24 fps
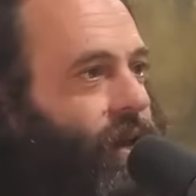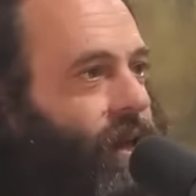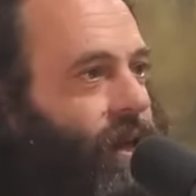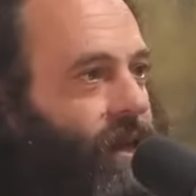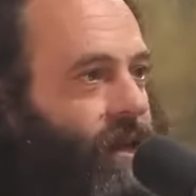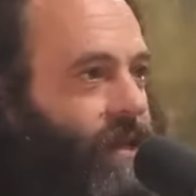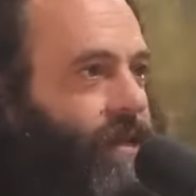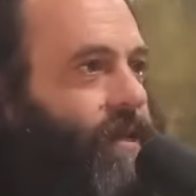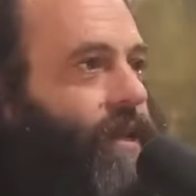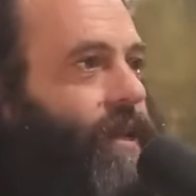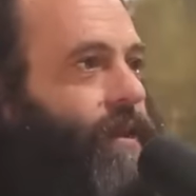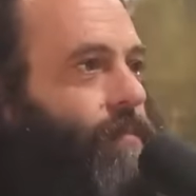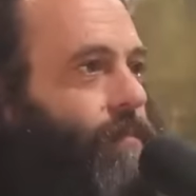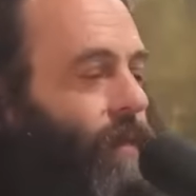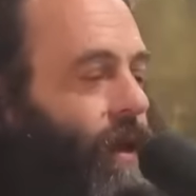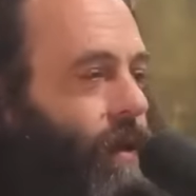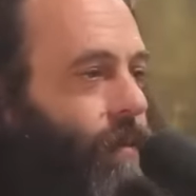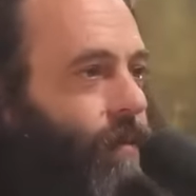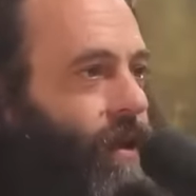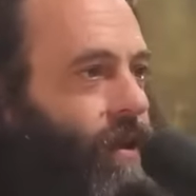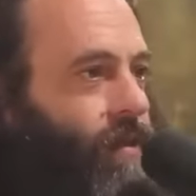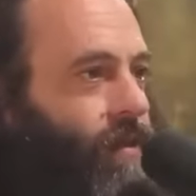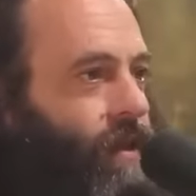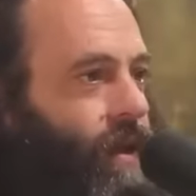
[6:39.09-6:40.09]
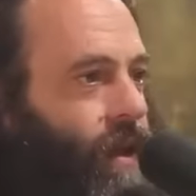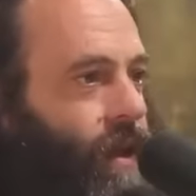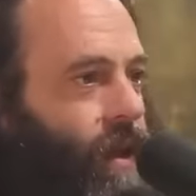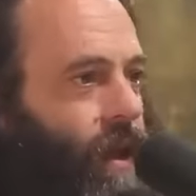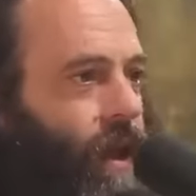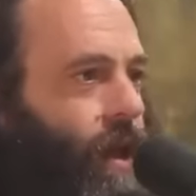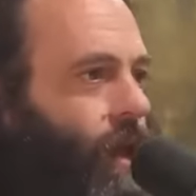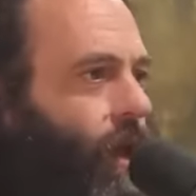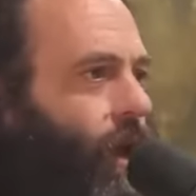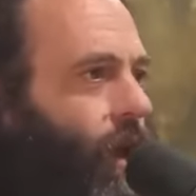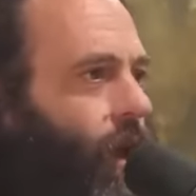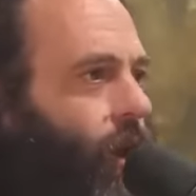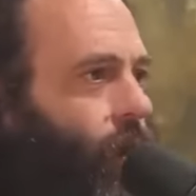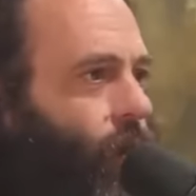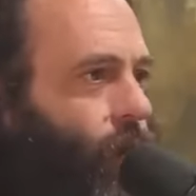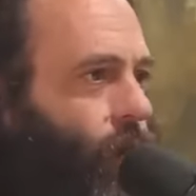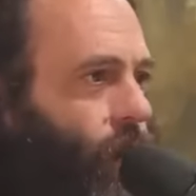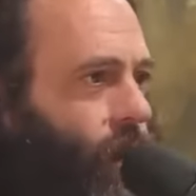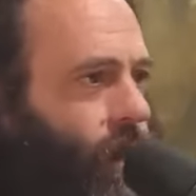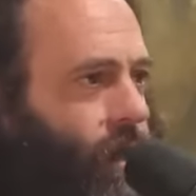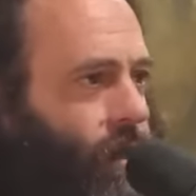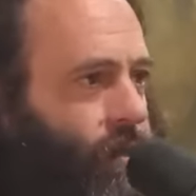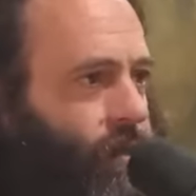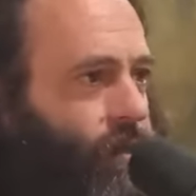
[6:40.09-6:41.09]
It didn't make me think, oh,
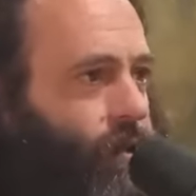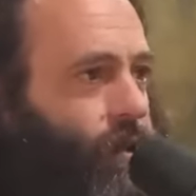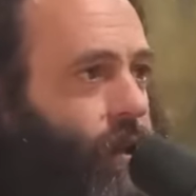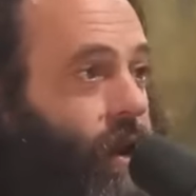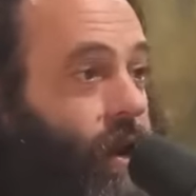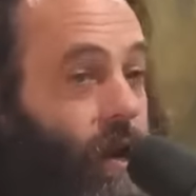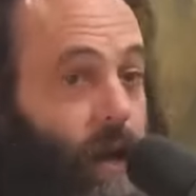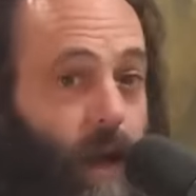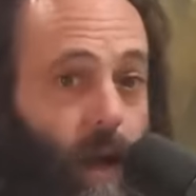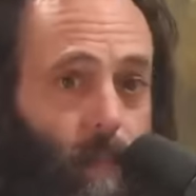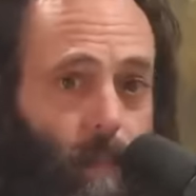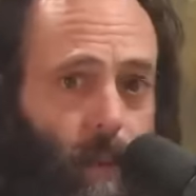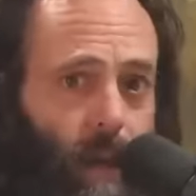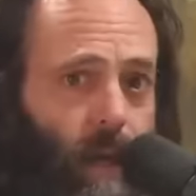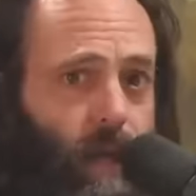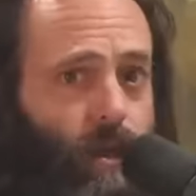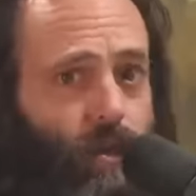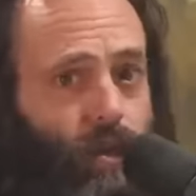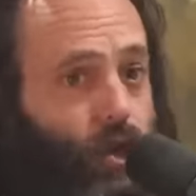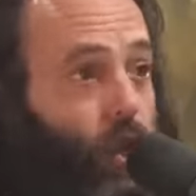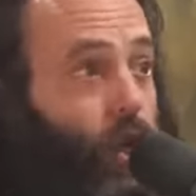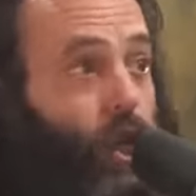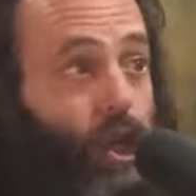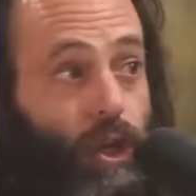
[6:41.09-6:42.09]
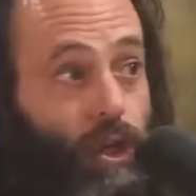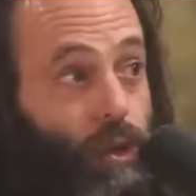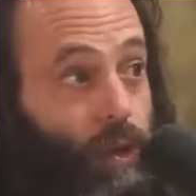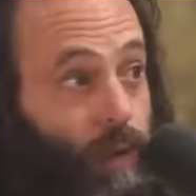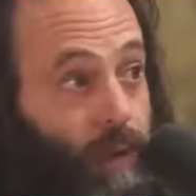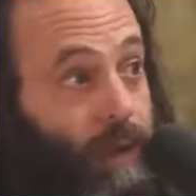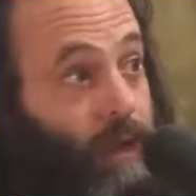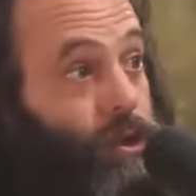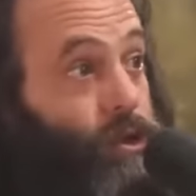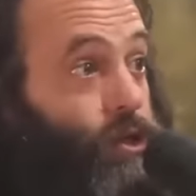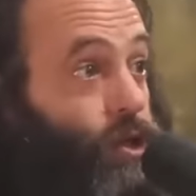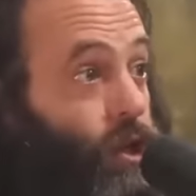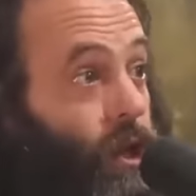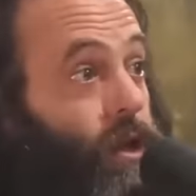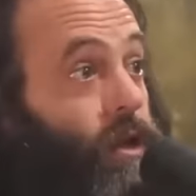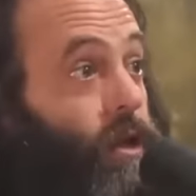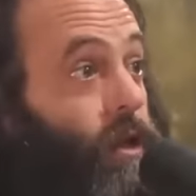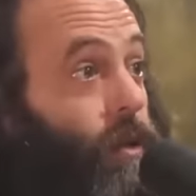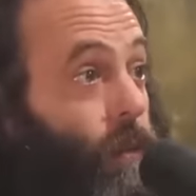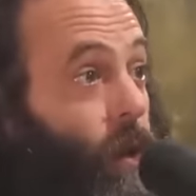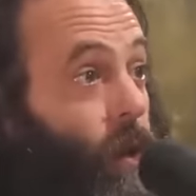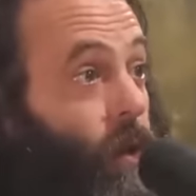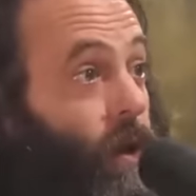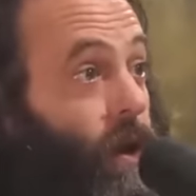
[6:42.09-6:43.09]
I got to straighten up. I shouldn't do this shit
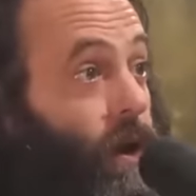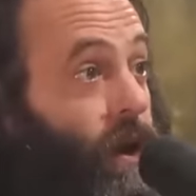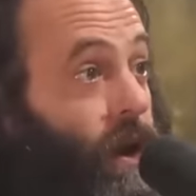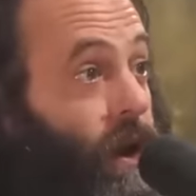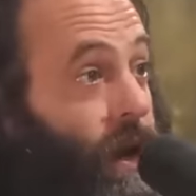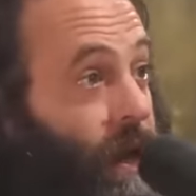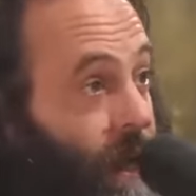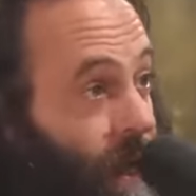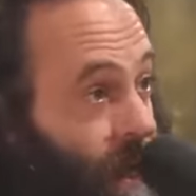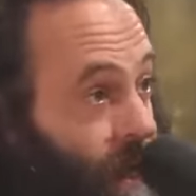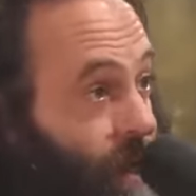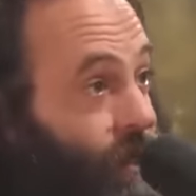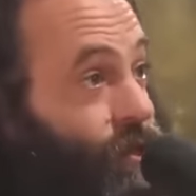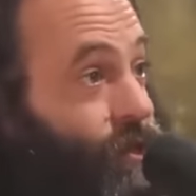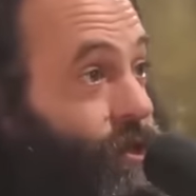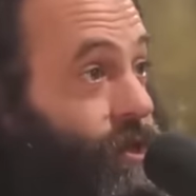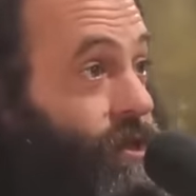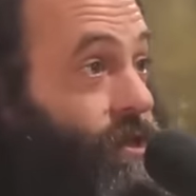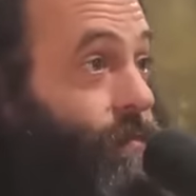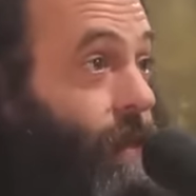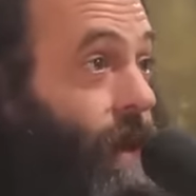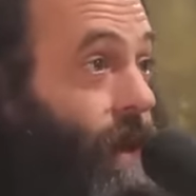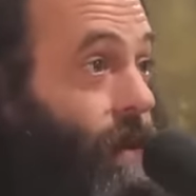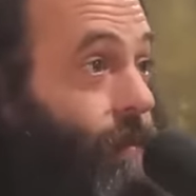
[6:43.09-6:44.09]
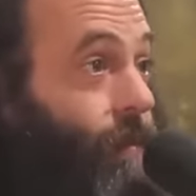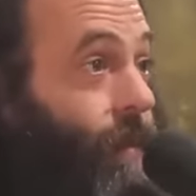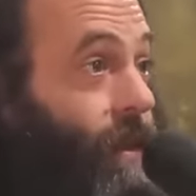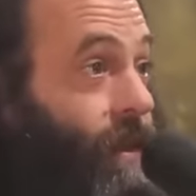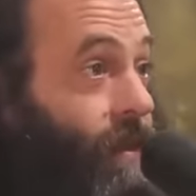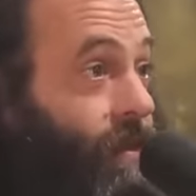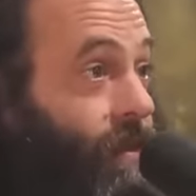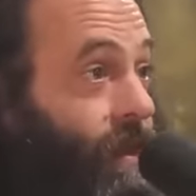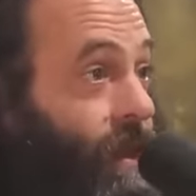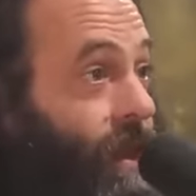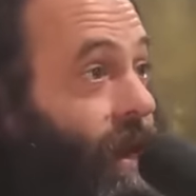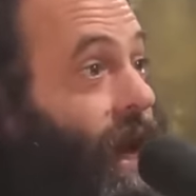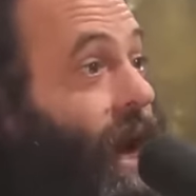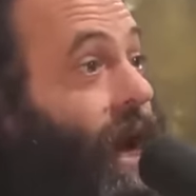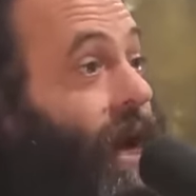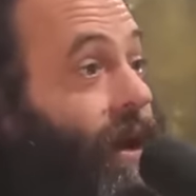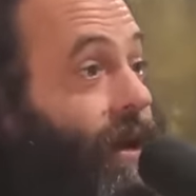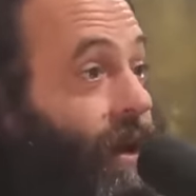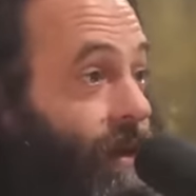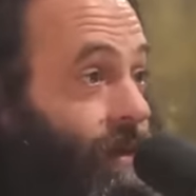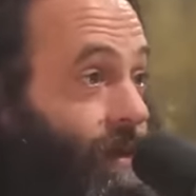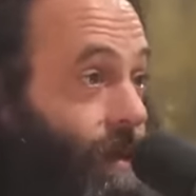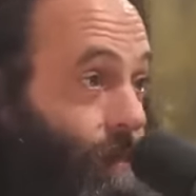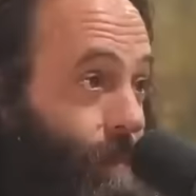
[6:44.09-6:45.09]
no more. It just made me think I
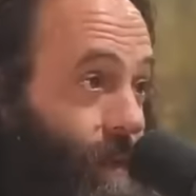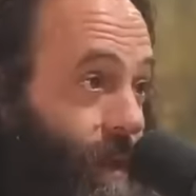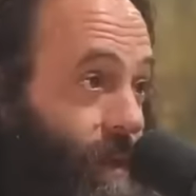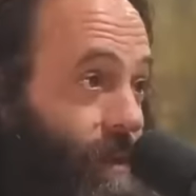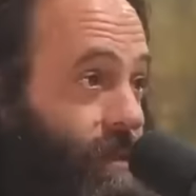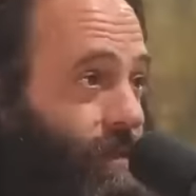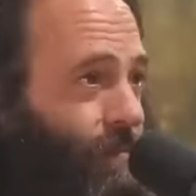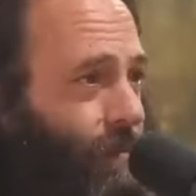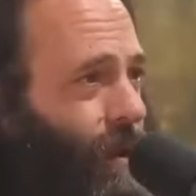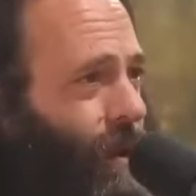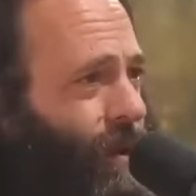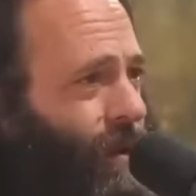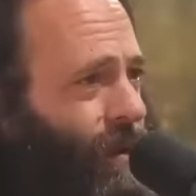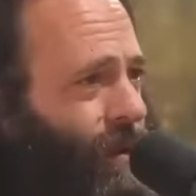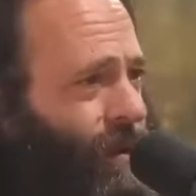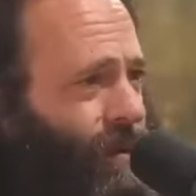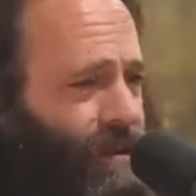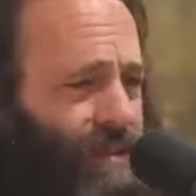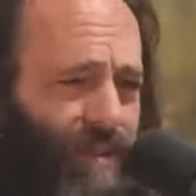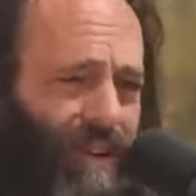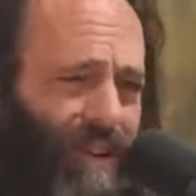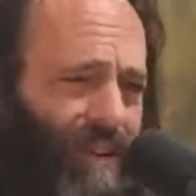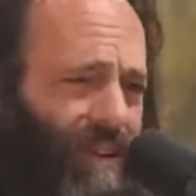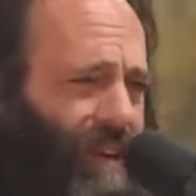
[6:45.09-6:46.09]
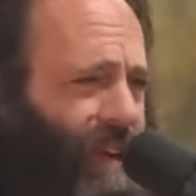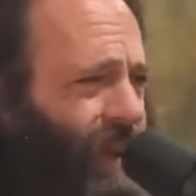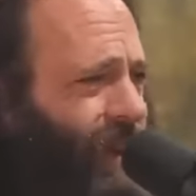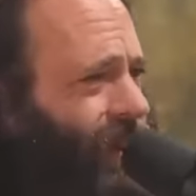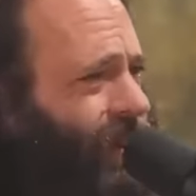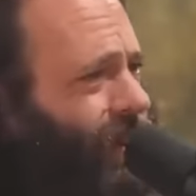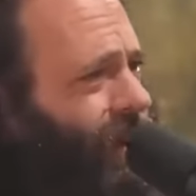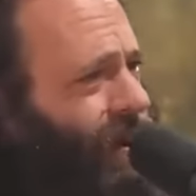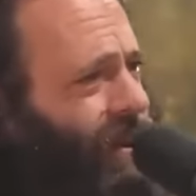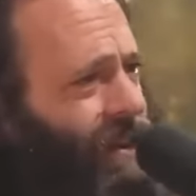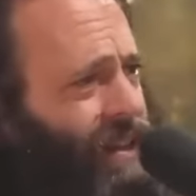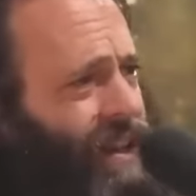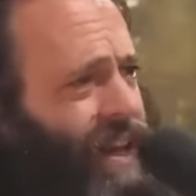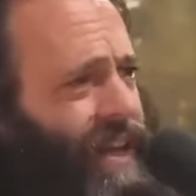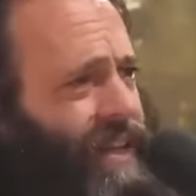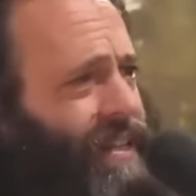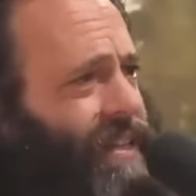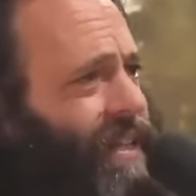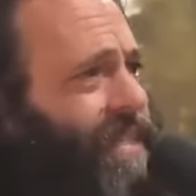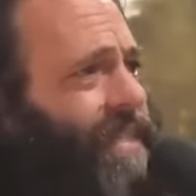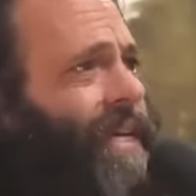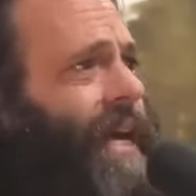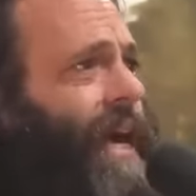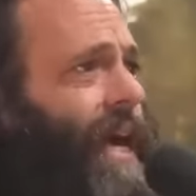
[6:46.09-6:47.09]
got to be smarter so I don't get caught like
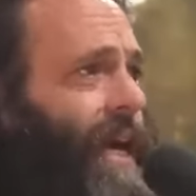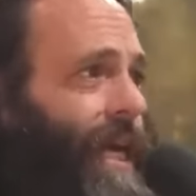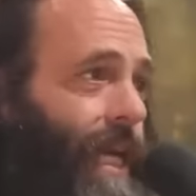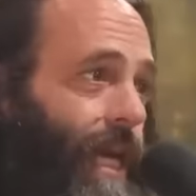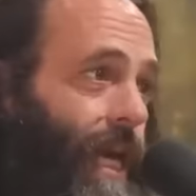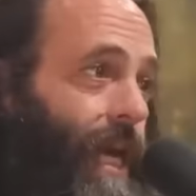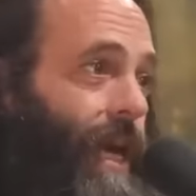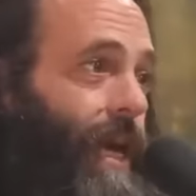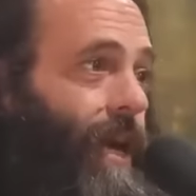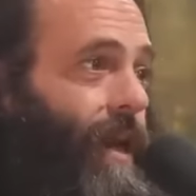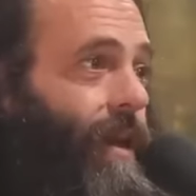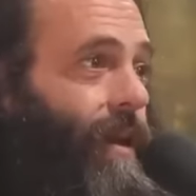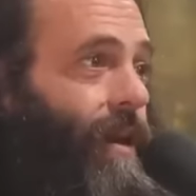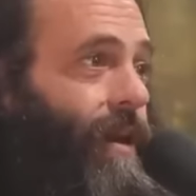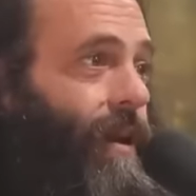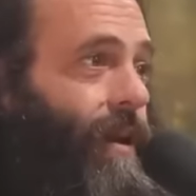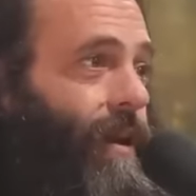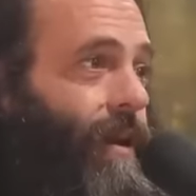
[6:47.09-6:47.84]
this again.